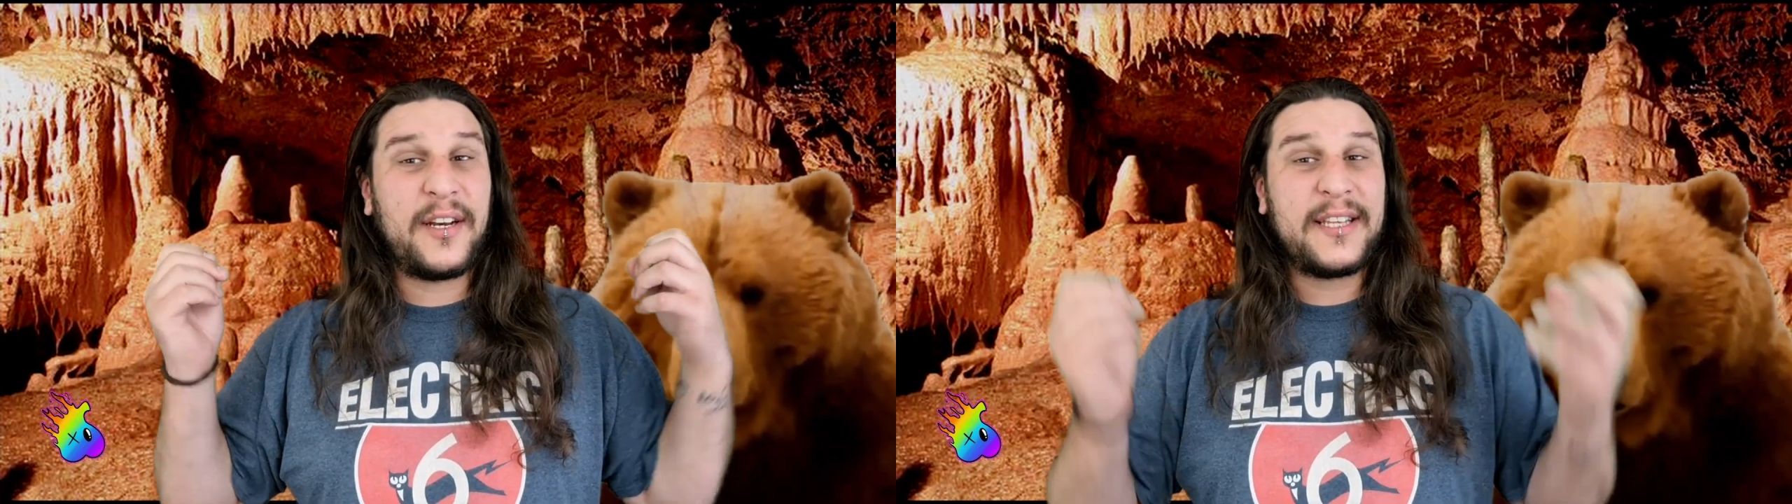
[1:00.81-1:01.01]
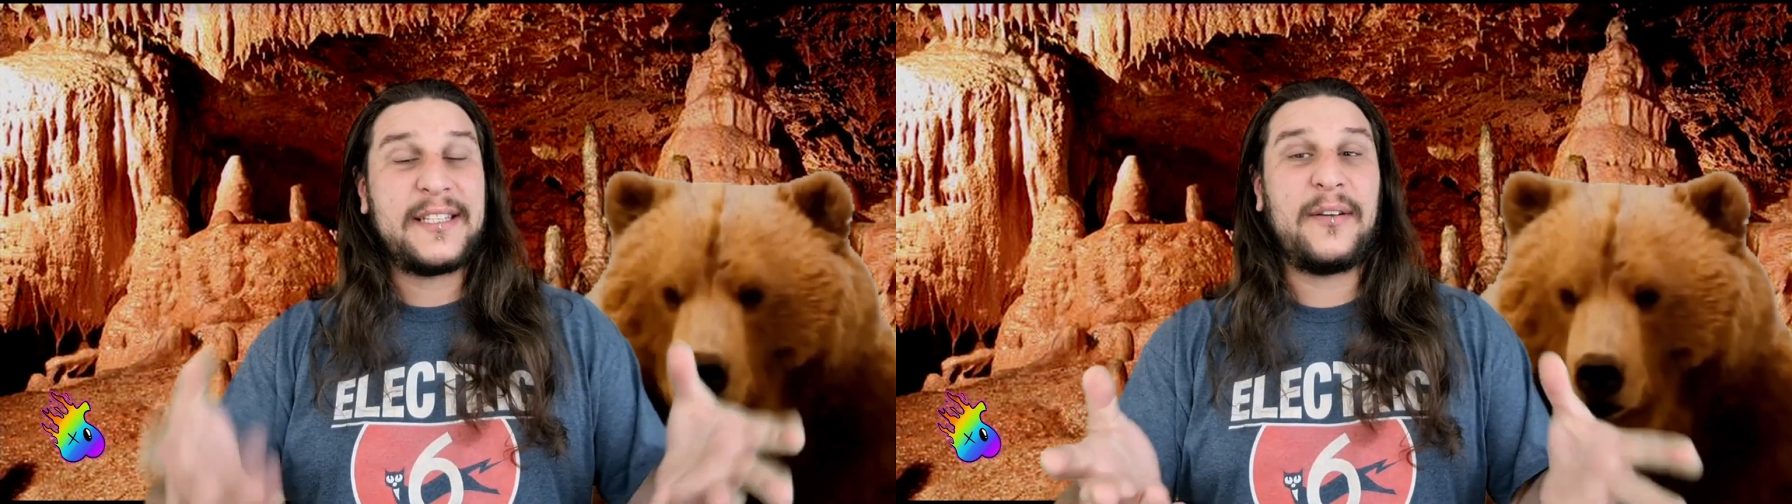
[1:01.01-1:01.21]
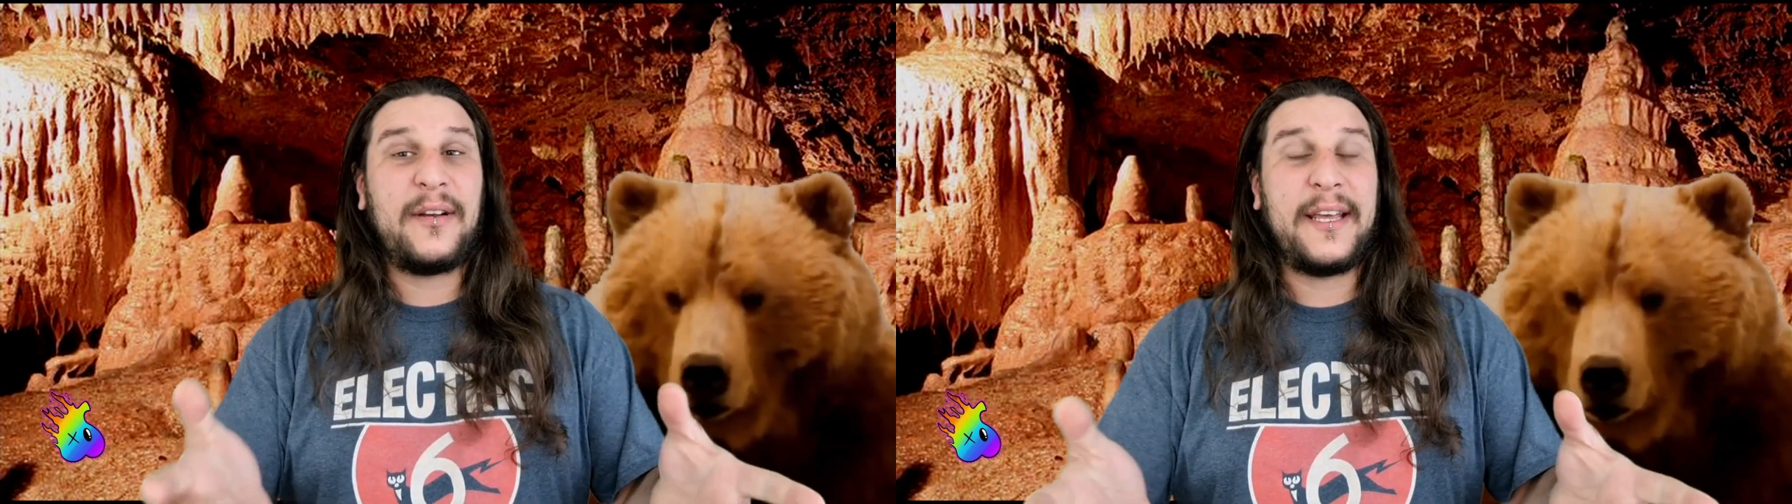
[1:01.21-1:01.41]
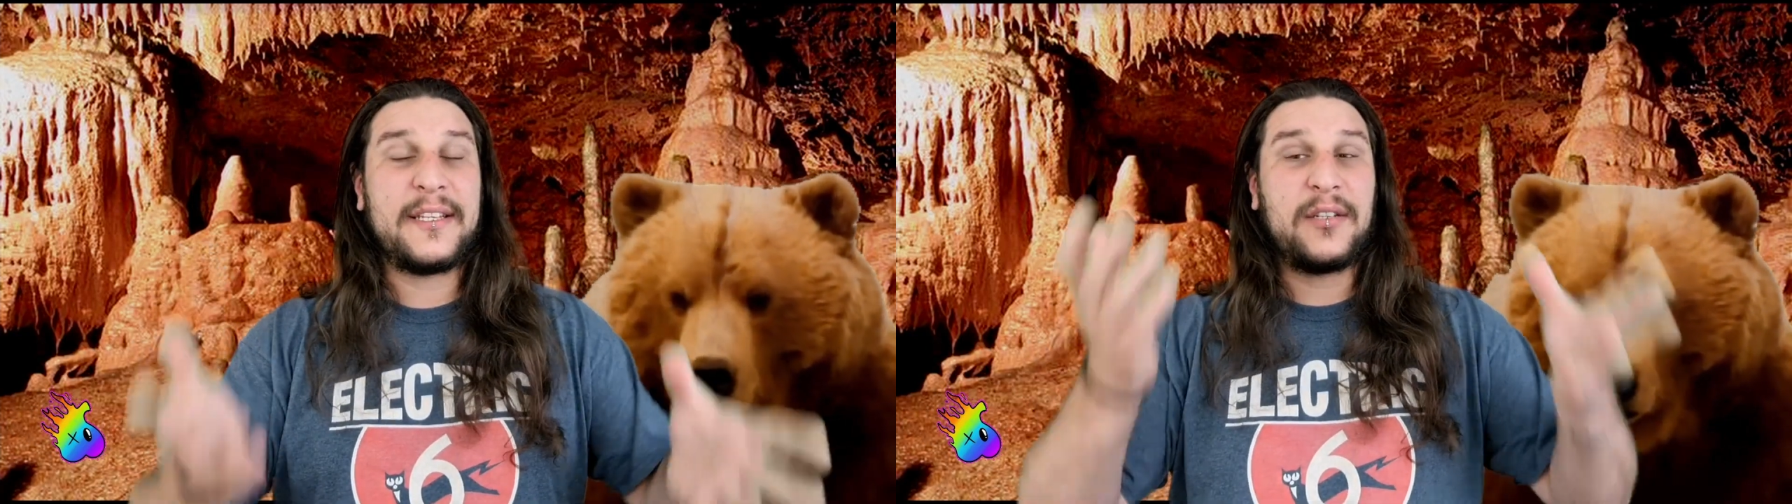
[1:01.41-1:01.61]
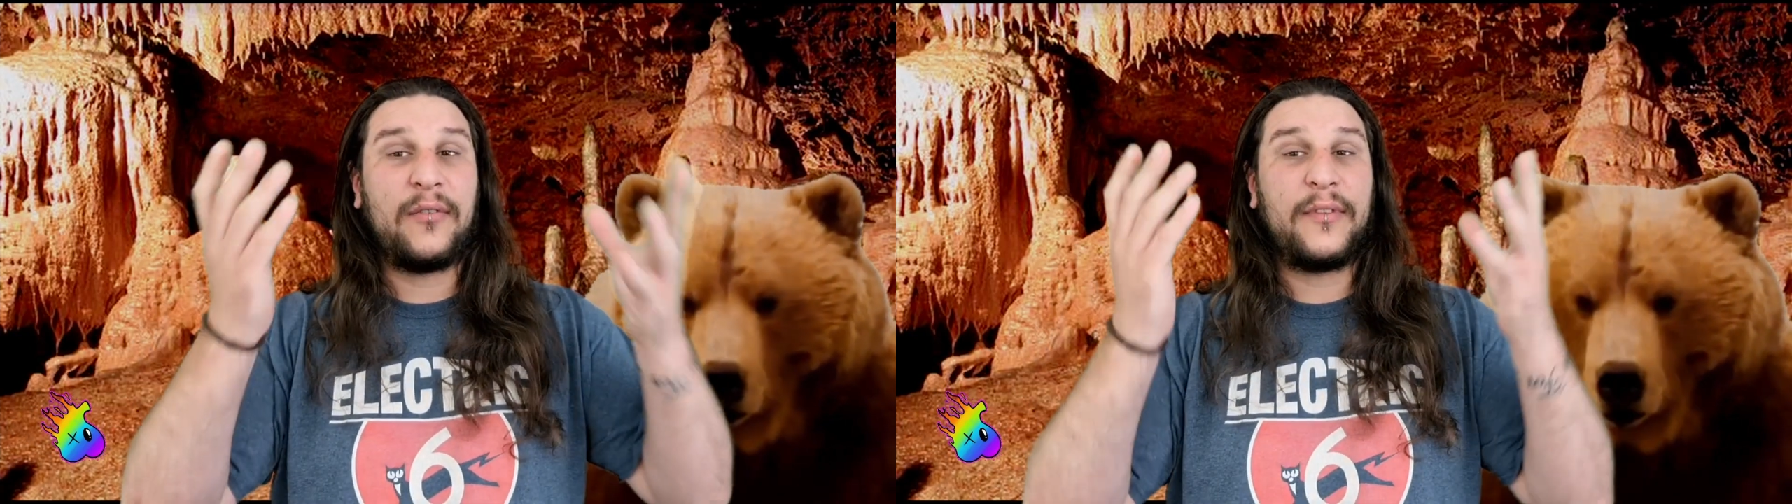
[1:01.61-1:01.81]
a nice little
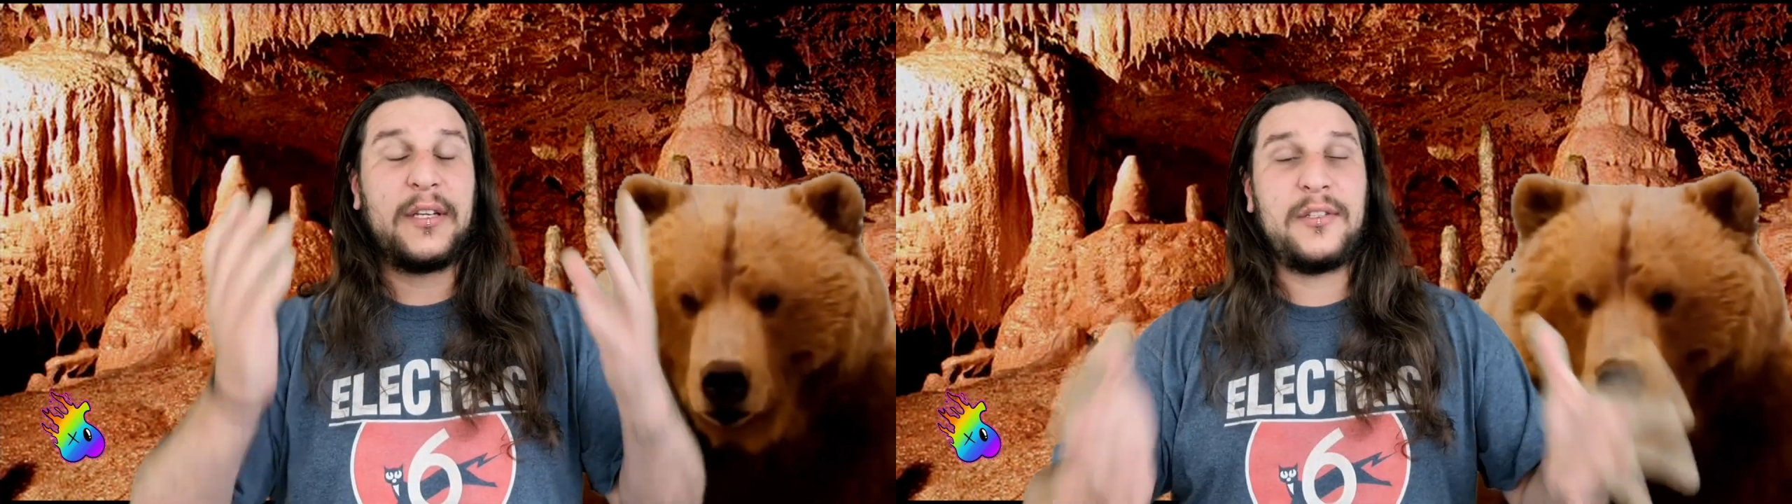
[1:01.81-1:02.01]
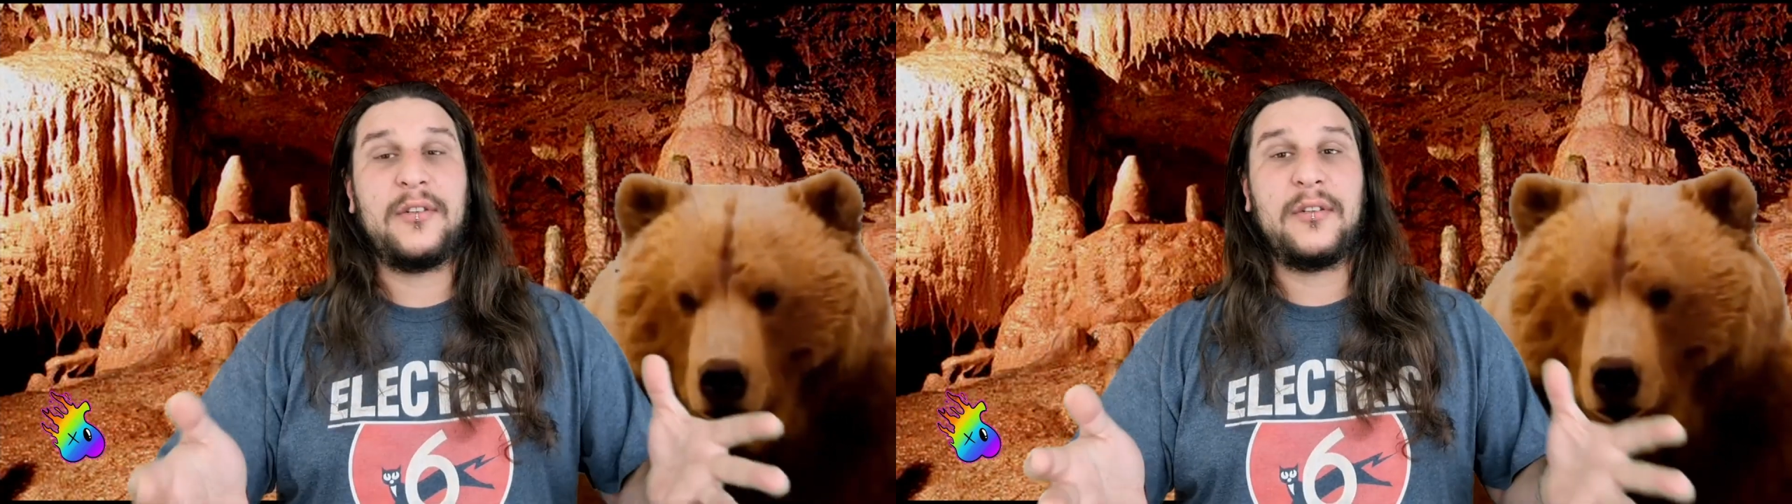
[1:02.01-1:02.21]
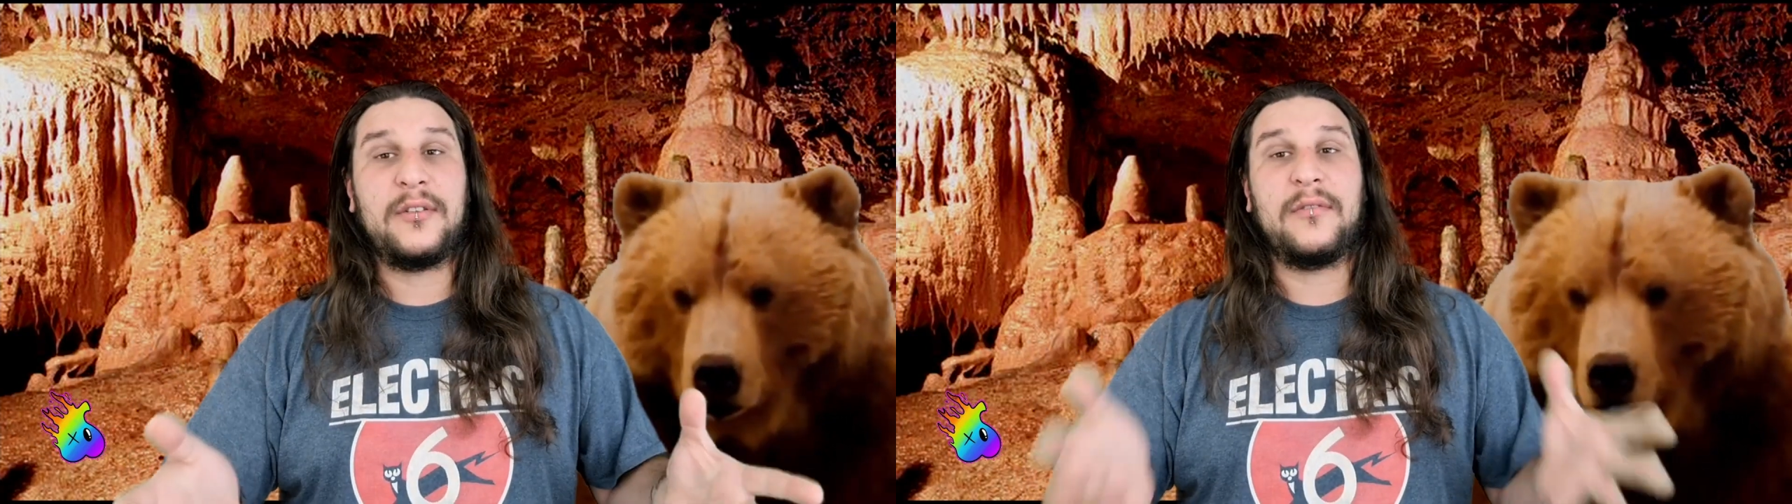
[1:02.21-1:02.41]
list of things you can